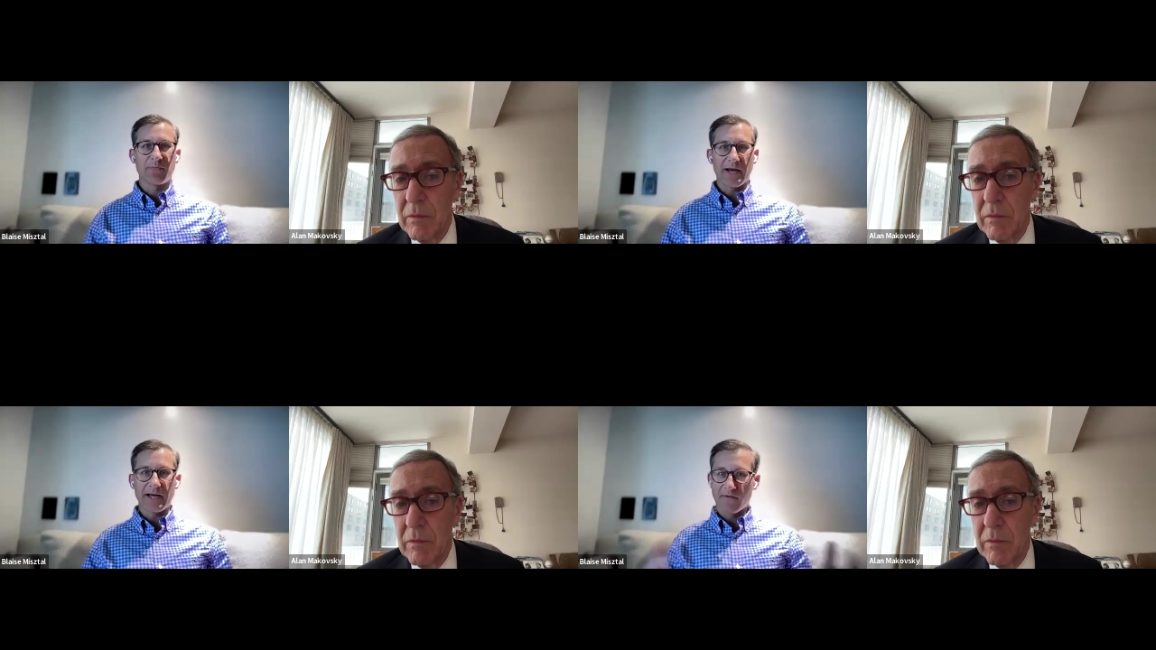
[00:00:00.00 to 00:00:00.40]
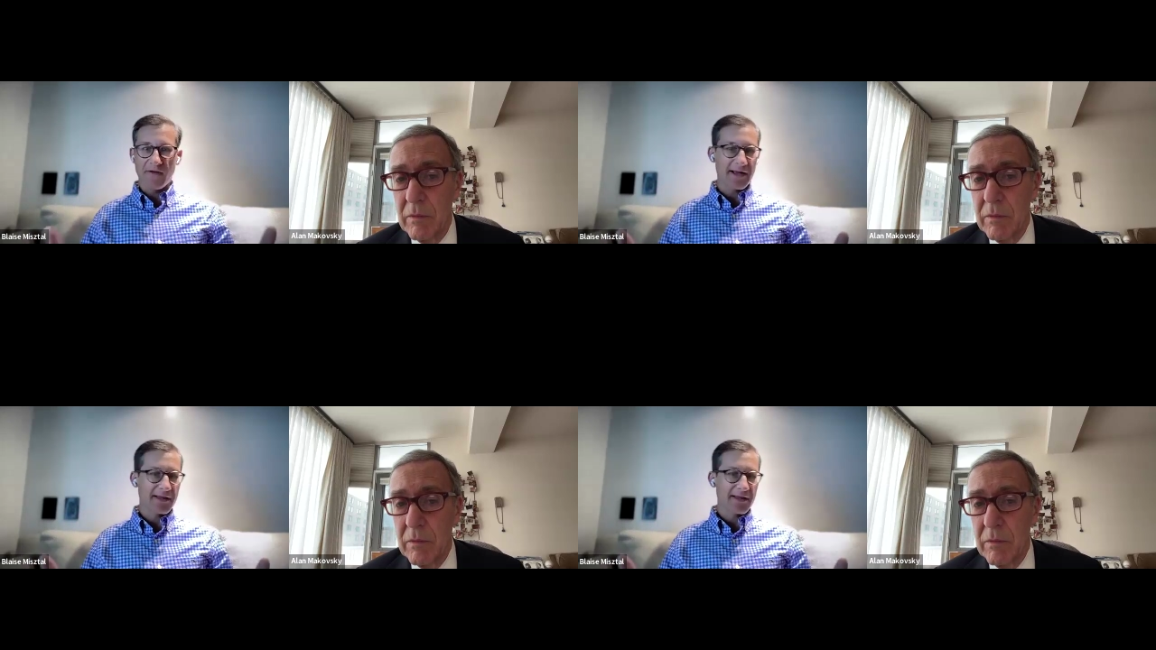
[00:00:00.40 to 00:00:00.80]
Speaker 1: despite
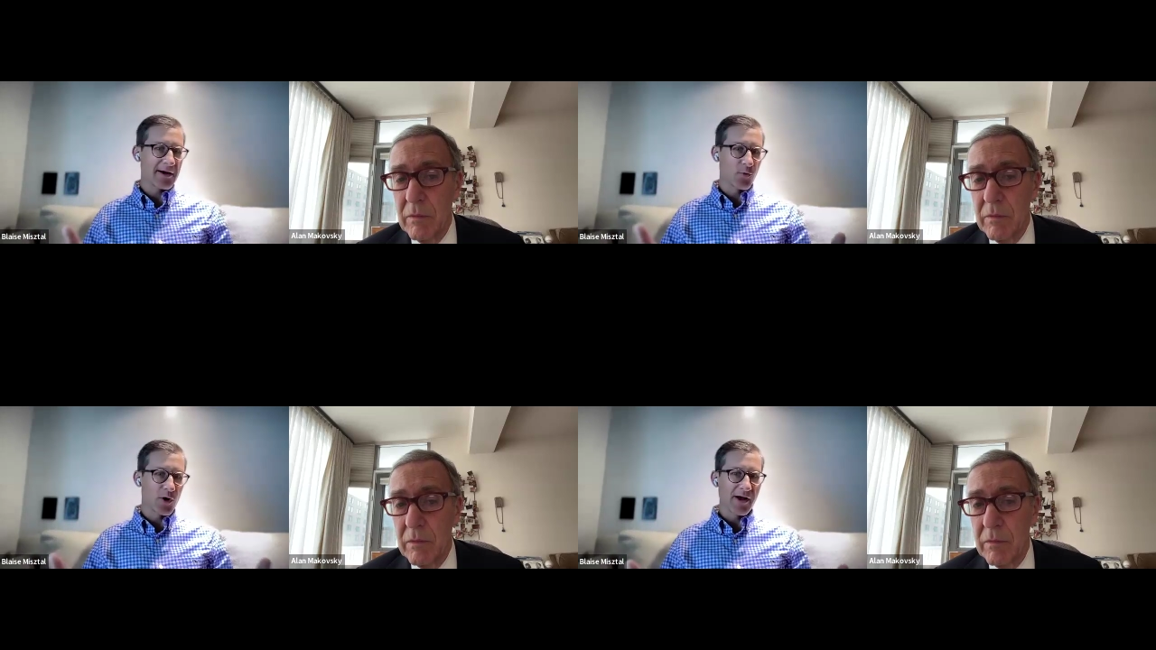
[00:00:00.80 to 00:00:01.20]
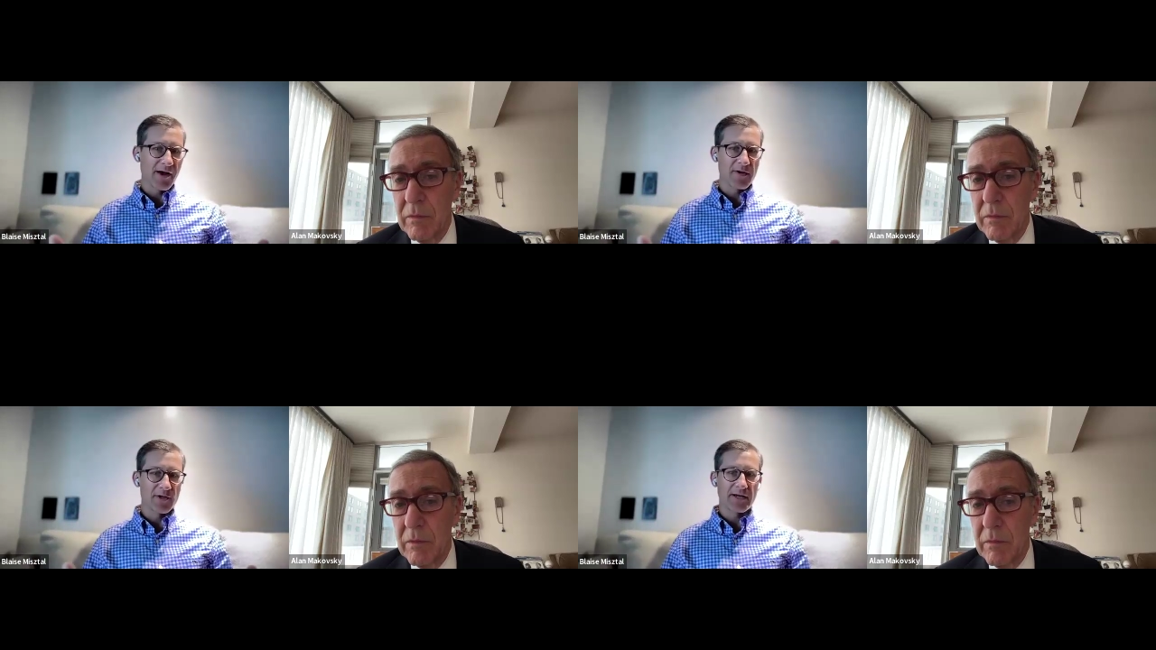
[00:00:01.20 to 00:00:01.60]
the fact that Erdogan
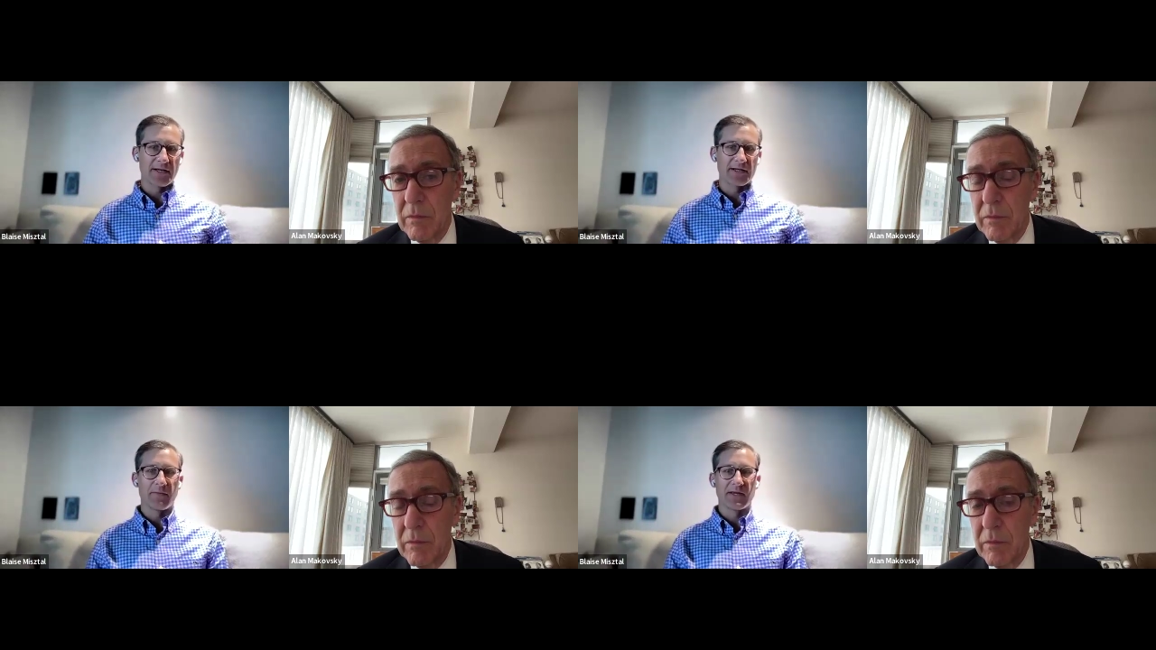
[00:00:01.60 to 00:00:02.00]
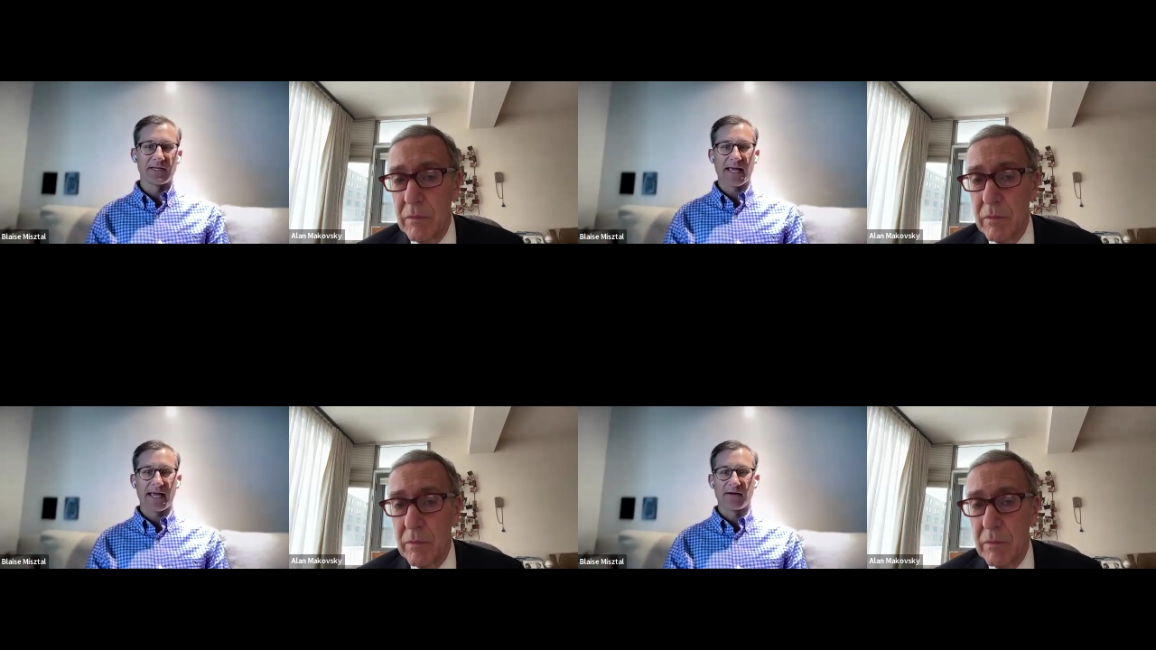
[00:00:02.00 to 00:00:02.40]
might have been trying to tip
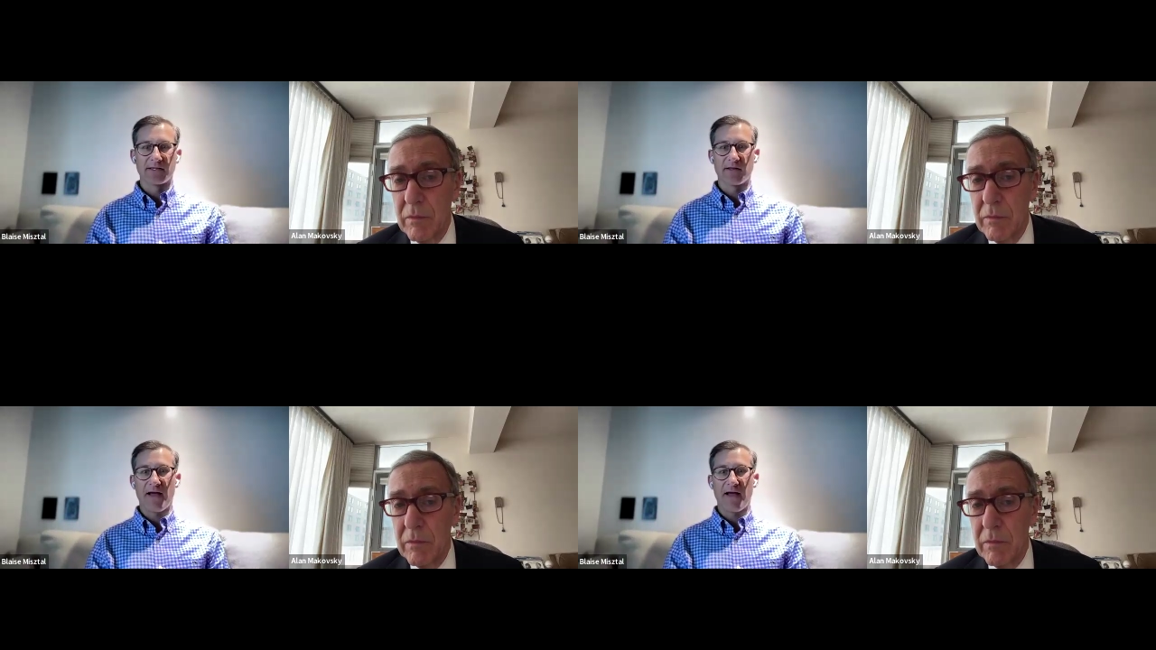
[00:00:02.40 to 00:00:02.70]
the scales,